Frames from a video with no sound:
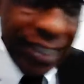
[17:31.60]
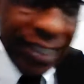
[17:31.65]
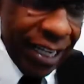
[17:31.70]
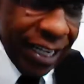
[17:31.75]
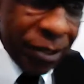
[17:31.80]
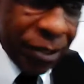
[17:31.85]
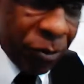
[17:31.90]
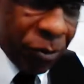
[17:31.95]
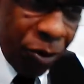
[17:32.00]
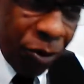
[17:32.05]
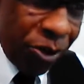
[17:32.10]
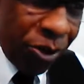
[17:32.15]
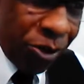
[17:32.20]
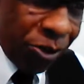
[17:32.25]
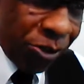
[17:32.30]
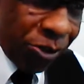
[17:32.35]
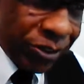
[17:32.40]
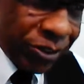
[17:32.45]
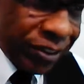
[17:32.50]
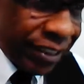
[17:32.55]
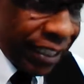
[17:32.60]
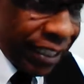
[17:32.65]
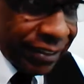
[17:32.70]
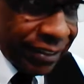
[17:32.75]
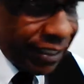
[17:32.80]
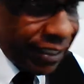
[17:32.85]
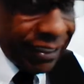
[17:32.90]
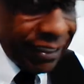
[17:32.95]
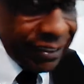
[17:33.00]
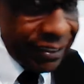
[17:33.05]
down the walls, that's
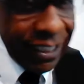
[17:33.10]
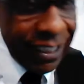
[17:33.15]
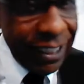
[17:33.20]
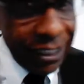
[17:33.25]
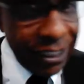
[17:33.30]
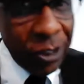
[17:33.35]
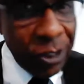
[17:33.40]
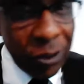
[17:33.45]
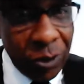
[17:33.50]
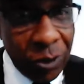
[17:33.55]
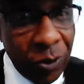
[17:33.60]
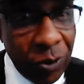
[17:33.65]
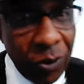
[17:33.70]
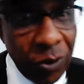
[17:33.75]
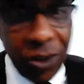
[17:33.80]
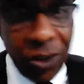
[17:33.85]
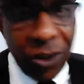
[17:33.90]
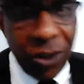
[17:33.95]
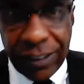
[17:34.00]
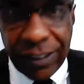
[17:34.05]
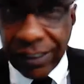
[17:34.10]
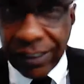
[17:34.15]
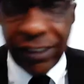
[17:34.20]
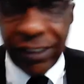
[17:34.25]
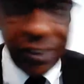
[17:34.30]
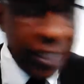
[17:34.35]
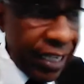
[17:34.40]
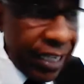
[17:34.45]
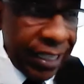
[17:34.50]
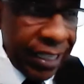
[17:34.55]
causing
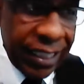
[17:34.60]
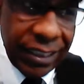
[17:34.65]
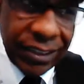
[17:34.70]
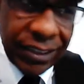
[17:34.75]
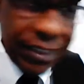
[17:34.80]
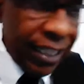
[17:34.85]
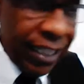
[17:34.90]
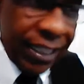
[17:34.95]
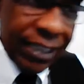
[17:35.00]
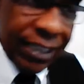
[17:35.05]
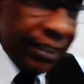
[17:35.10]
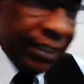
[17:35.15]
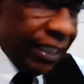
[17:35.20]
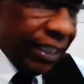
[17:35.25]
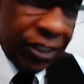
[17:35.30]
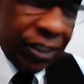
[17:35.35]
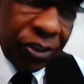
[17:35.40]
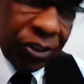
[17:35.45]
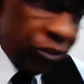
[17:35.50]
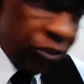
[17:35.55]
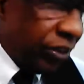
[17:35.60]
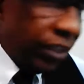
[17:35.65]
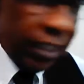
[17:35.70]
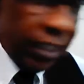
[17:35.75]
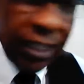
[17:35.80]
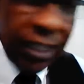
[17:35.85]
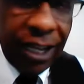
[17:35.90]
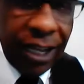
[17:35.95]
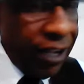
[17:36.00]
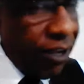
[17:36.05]
change, they usually
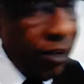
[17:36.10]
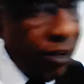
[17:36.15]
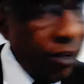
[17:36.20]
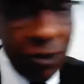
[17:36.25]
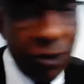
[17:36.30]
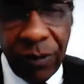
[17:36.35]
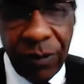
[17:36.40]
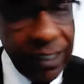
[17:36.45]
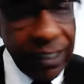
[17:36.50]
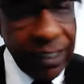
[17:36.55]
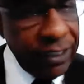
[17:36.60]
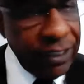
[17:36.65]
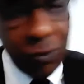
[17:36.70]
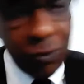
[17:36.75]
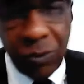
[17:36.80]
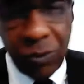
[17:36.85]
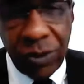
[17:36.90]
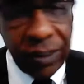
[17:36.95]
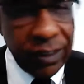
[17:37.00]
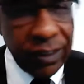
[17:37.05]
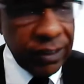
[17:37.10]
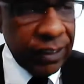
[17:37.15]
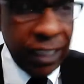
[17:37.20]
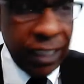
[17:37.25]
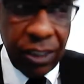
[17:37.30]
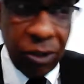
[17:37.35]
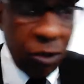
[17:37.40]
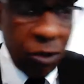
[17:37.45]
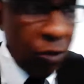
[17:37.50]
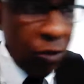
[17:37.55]
always the ones that are
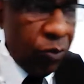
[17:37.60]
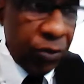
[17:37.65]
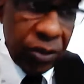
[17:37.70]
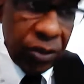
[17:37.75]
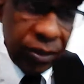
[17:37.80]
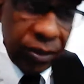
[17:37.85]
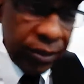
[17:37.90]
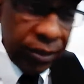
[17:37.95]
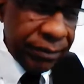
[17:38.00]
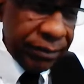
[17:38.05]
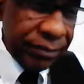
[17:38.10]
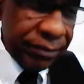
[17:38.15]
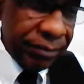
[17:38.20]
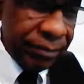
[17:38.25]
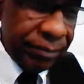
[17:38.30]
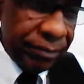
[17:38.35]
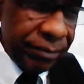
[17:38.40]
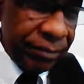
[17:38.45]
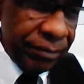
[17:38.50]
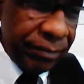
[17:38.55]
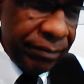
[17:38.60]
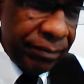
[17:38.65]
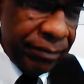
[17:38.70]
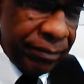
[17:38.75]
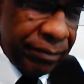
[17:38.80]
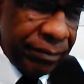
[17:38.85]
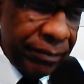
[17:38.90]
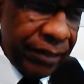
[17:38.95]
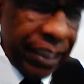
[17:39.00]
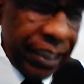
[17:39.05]
overlooked.
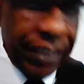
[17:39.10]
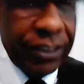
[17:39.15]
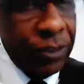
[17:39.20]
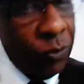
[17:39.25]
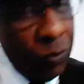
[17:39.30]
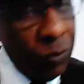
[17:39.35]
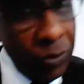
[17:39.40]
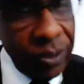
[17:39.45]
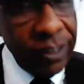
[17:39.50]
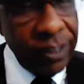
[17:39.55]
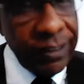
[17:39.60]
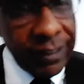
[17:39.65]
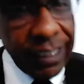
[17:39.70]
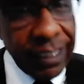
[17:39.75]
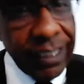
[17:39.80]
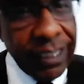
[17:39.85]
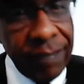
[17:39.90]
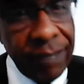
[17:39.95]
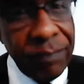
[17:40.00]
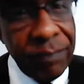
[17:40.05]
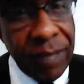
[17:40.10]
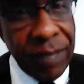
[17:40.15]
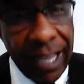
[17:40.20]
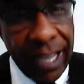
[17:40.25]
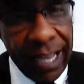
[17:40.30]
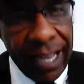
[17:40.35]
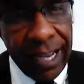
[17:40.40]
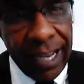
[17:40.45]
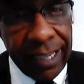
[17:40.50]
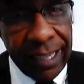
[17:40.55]
It's the ones that come
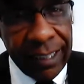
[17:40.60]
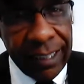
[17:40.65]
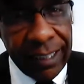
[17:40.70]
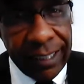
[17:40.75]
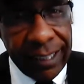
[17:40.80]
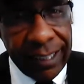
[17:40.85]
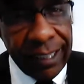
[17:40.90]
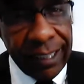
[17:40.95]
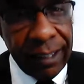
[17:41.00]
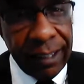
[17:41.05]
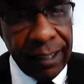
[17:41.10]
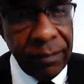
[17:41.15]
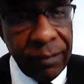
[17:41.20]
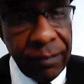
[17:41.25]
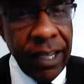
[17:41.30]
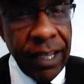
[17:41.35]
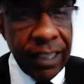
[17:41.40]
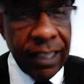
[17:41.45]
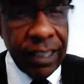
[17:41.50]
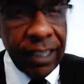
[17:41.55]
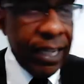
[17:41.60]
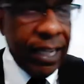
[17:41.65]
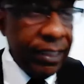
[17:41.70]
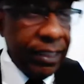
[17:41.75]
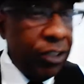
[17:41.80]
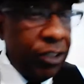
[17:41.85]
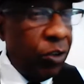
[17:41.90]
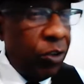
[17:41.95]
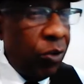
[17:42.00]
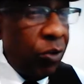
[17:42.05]
behind them that
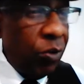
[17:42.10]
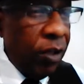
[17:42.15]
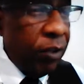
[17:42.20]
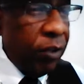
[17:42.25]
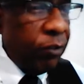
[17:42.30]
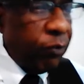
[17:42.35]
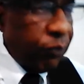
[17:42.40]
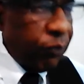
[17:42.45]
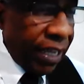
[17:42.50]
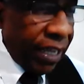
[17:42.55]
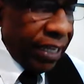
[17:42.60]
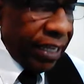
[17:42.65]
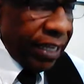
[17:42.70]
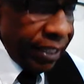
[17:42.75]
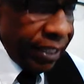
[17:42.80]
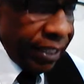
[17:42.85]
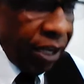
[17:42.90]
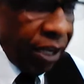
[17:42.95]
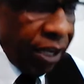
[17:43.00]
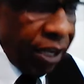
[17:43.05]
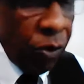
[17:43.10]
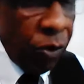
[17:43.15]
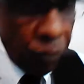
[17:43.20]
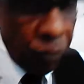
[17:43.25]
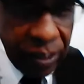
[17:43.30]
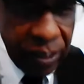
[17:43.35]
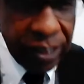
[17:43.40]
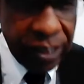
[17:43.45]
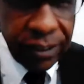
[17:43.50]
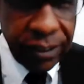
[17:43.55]
fighting a
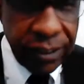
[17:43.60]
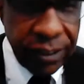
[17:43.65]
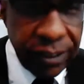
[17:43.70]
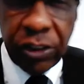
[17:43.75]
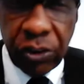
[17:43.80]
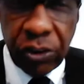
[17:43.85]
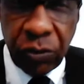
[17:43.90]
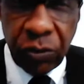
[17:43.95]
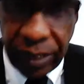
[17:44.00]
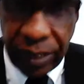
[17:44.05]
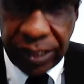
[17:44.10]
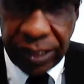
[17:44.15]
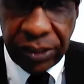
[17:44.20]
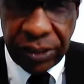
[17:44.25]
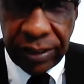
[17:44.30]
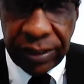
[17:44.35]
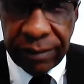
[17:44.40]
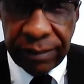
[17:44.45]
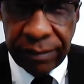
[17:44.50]
weaker situation